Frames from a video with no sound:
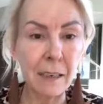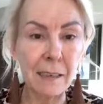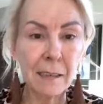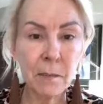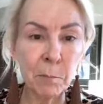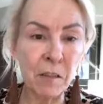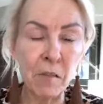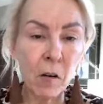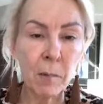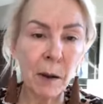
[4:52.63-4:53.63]
Because
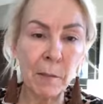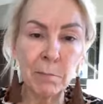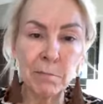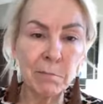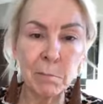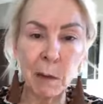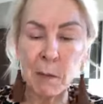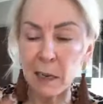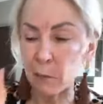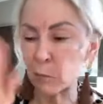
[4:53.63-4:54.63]
before my, my
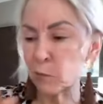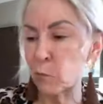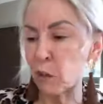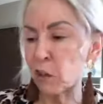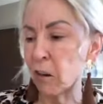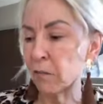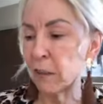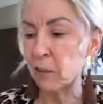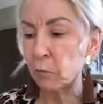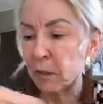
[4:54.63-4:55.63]
makeup was worn off
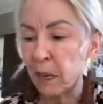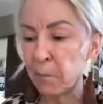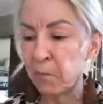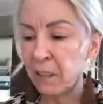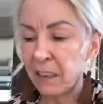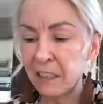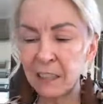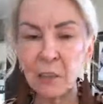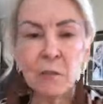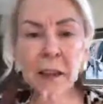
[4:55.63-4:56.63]
in no time.
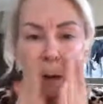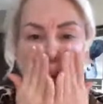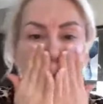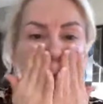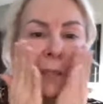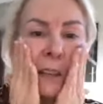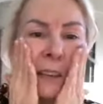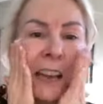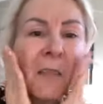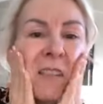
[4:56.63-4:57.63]
So there.
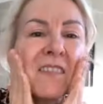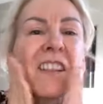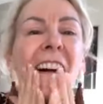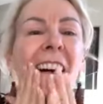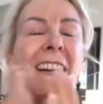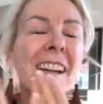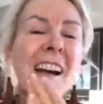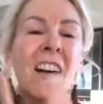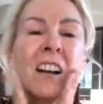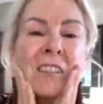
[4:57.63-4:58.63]
So now we've got
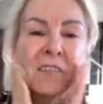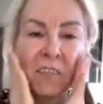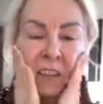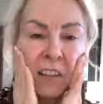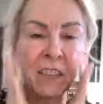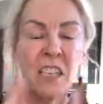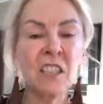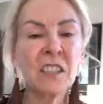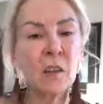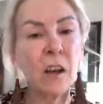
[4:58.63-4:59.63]
our
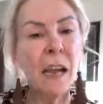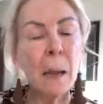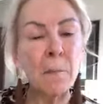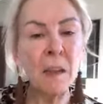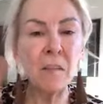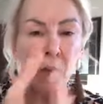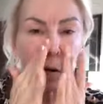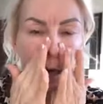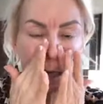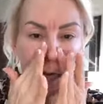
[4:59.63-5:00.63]
foundation. So
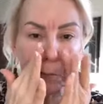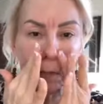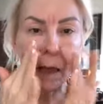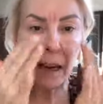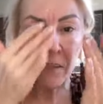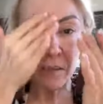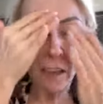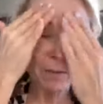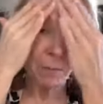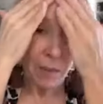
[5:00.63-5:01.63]
before I come live,
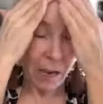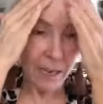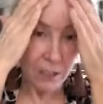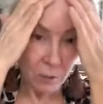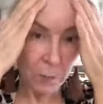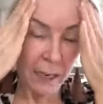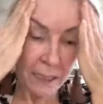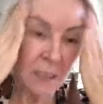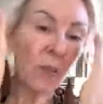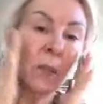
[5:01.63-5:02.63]
I do my
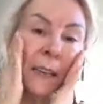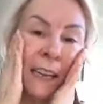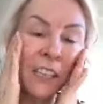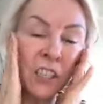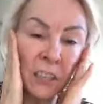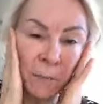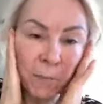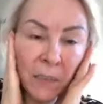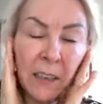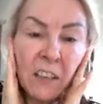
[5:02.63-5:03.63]
exfoliation
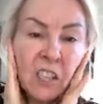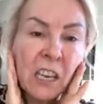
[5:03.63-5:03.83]
in the